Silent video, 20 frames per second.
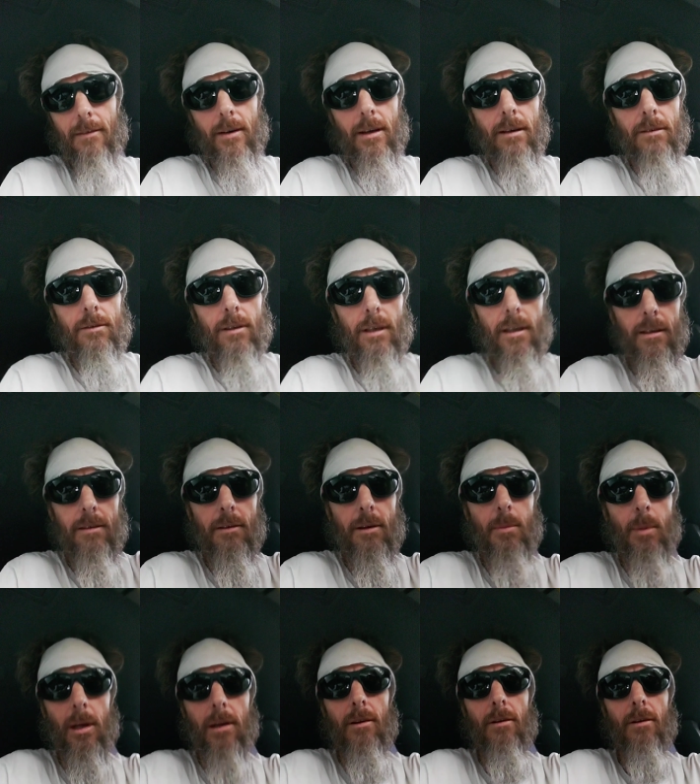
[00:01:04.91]
of contradictory,
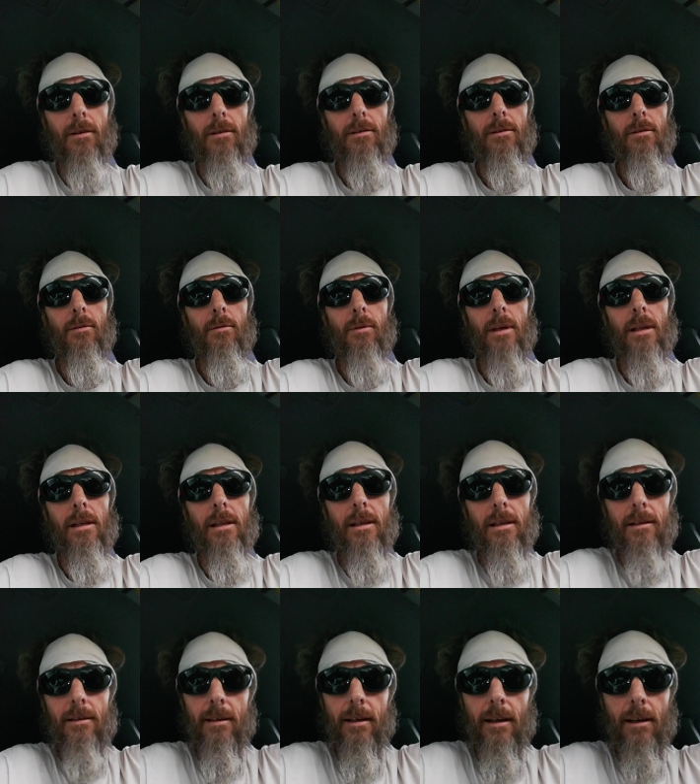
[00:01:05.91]
but you're also
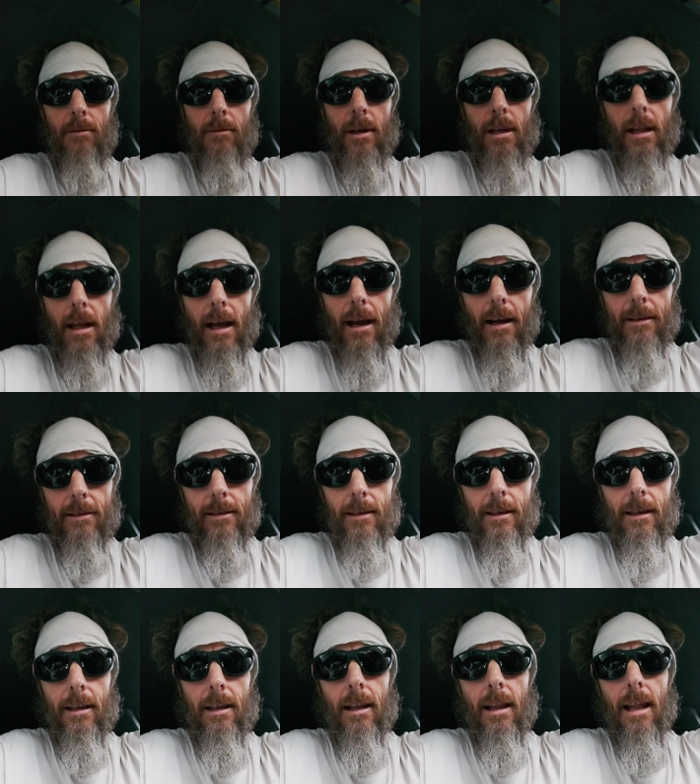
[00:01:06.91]
releasing and
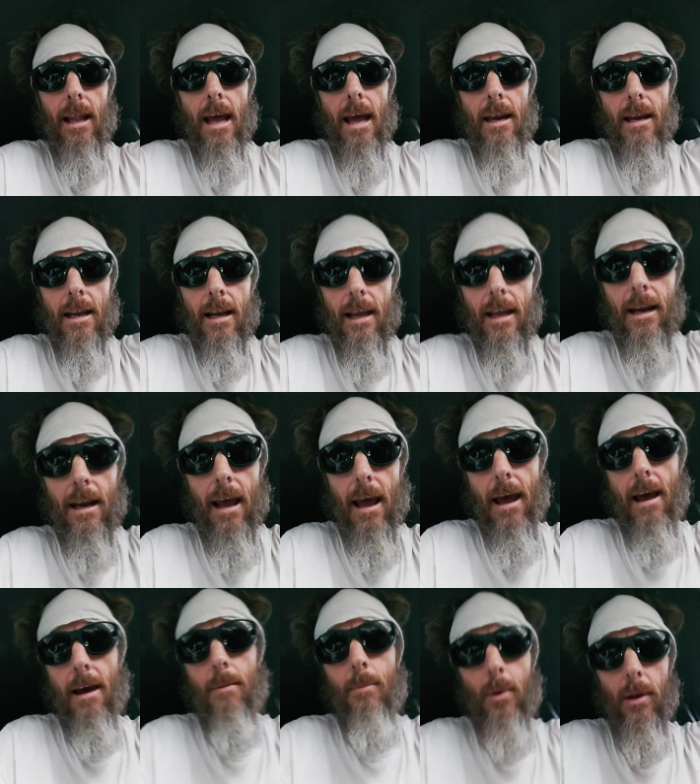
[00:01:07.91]
relaxing and letting it
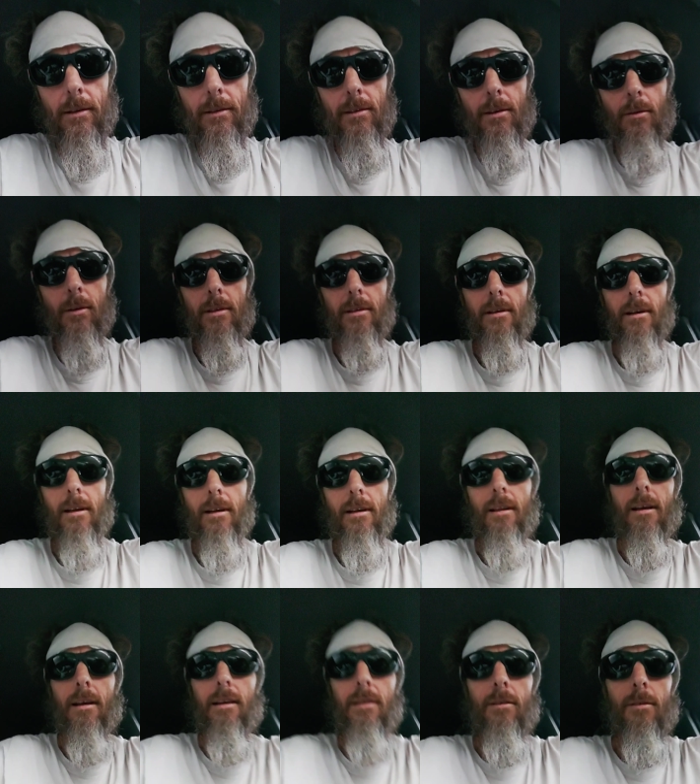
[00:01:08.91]
happen. So it's not
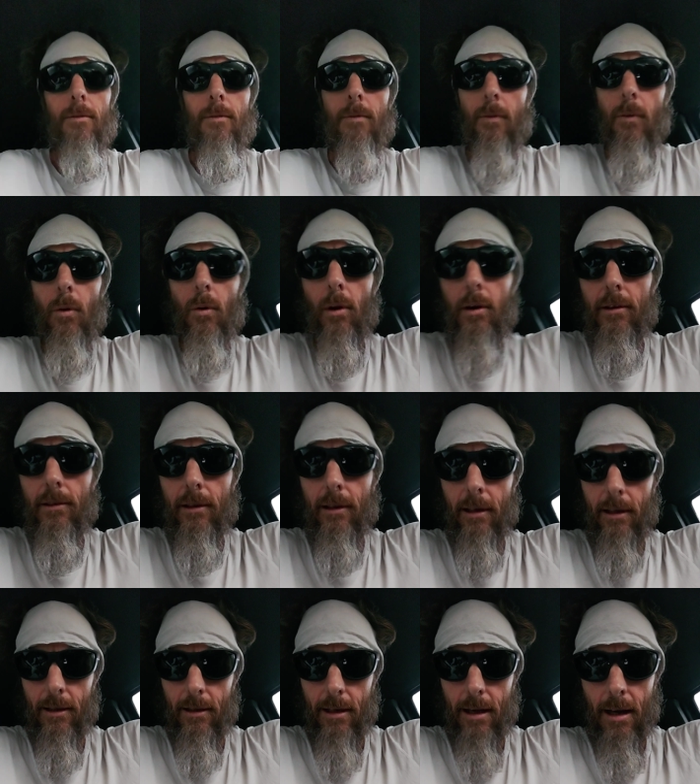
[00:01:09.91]
like you're
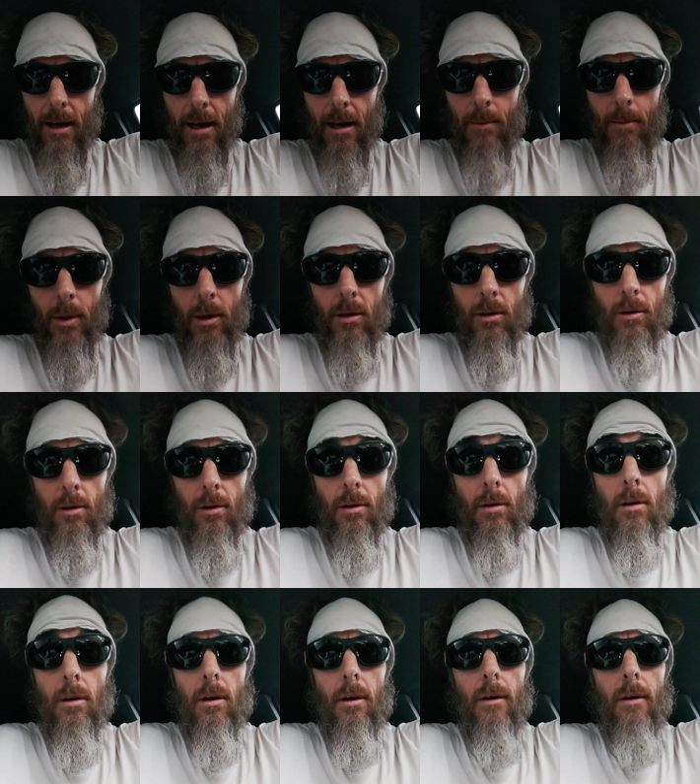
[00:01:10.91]
forcing it to happen. You're
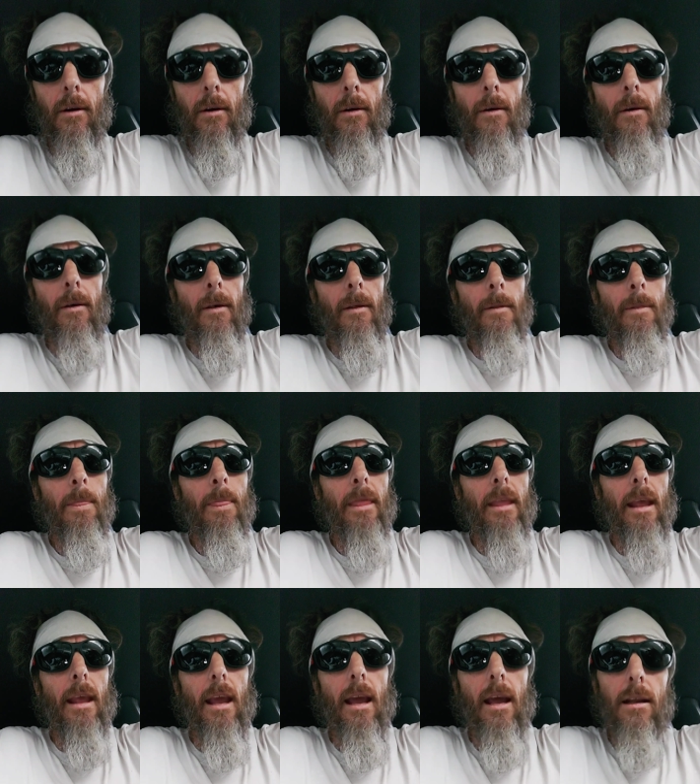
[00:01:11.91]

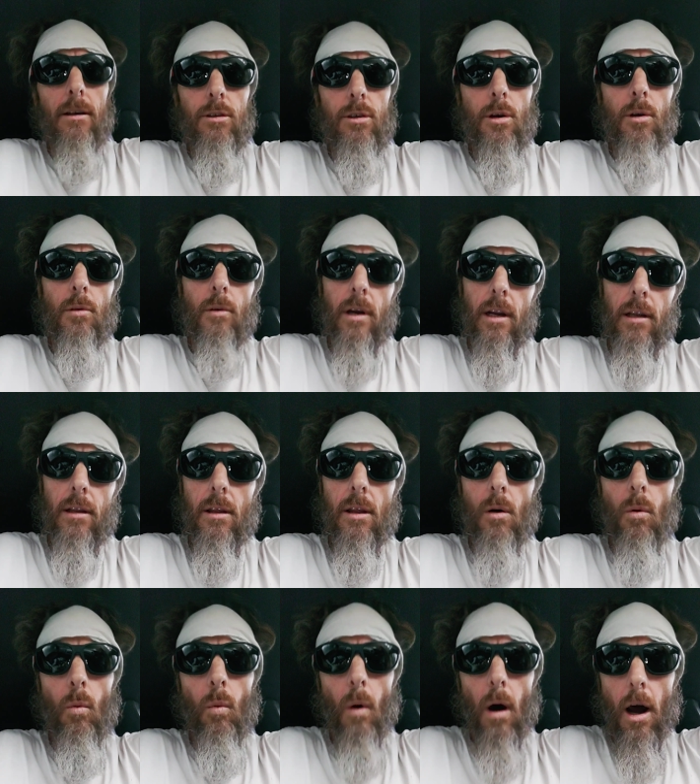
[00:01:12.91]
entering
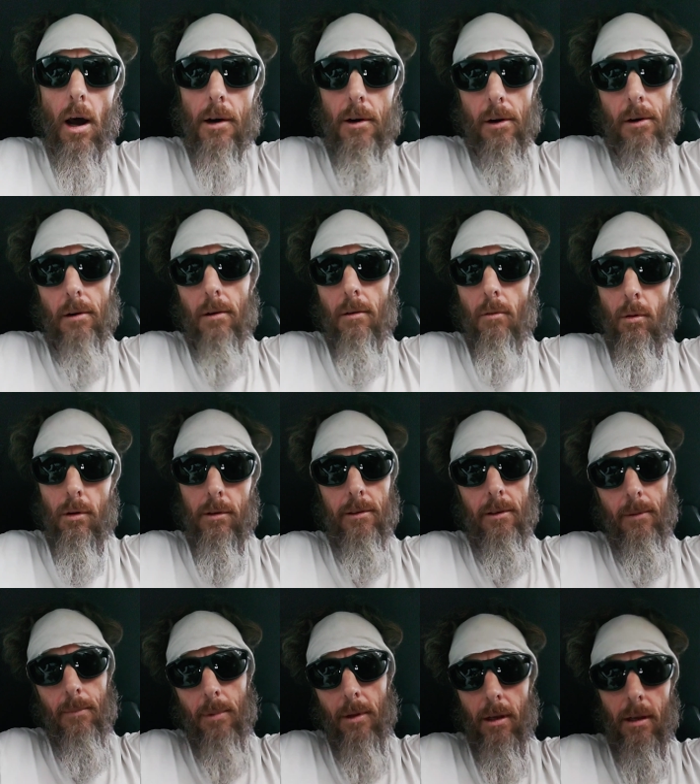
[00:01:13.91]
the water or
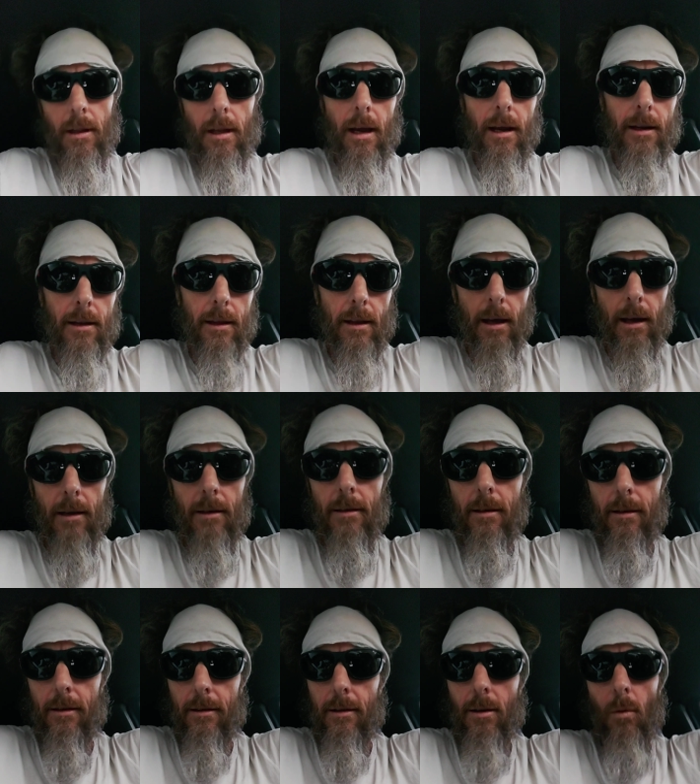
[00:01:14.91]
something like
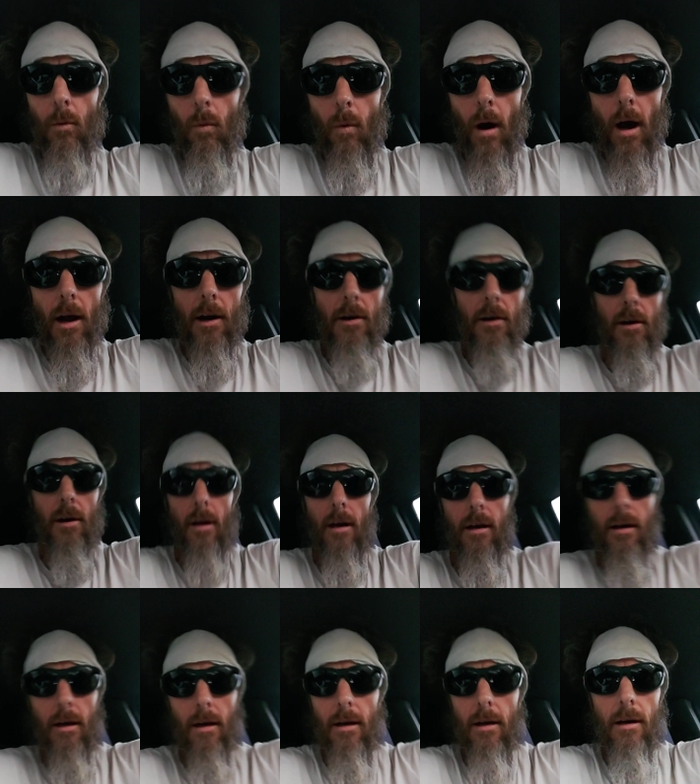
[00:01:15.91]
that. The water
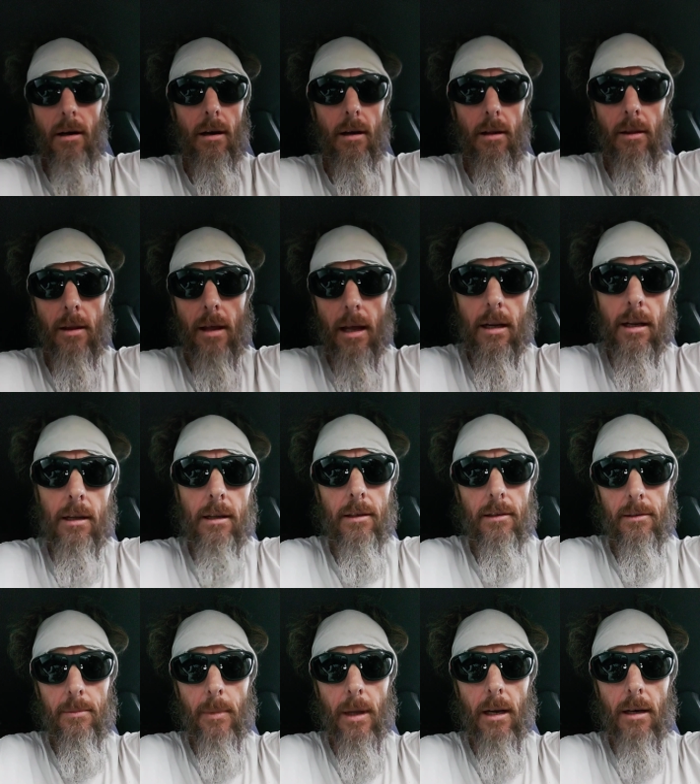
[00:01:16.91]
that
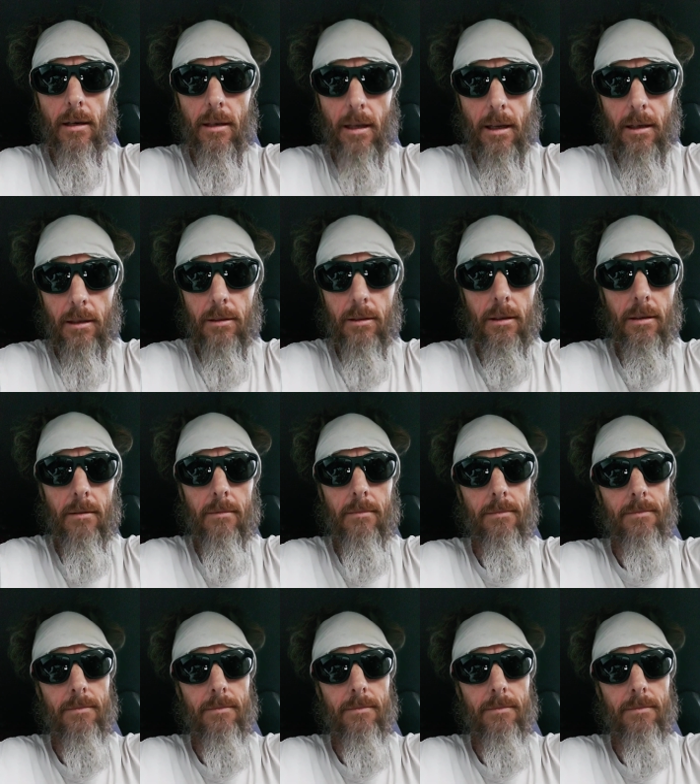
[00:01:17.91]
is meditation.